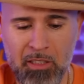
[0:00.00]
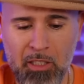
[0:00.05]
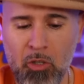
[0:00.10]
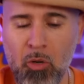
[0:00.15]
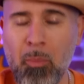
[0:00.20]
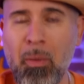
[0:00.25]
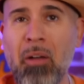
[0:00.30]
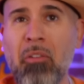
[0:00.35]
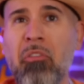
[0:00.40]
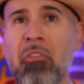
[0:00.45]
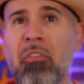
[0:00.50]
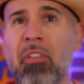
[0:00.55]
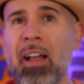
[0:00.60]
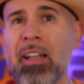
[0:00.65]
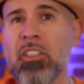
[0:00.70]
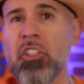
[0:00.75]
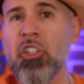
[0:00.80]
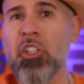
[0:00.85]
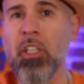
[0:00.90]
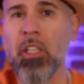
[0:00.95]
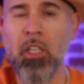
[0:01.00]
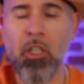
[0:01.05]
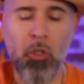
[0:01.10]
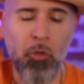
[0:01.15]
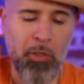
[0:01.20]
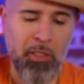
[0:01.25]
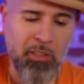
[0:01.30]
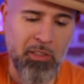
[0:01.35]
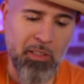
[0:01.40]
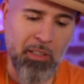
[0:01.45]
they know my fat chicken
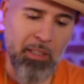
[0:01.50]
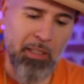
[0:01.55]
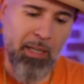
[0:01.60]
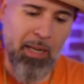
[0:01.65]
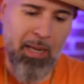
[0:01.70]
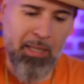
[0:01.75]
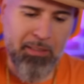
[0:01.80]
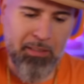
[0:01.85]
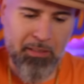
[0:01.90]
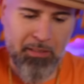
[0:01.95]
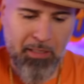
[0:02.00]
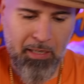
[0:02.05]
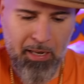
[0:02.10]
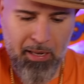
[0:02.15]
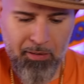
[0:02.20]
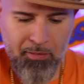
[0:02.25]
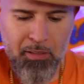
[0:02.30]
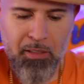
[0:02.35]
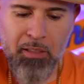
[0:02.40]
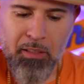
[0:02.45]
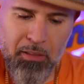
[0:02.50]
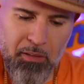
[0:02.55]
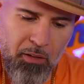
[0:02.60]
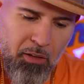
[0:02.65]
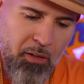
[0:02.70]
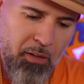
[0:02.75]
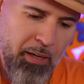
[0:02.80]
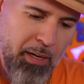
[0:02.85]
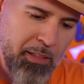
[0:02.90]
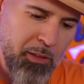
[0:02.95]
grease eating ass is gonna have-
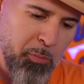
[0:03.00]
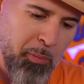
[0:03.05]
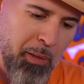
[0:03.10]
Oh, nice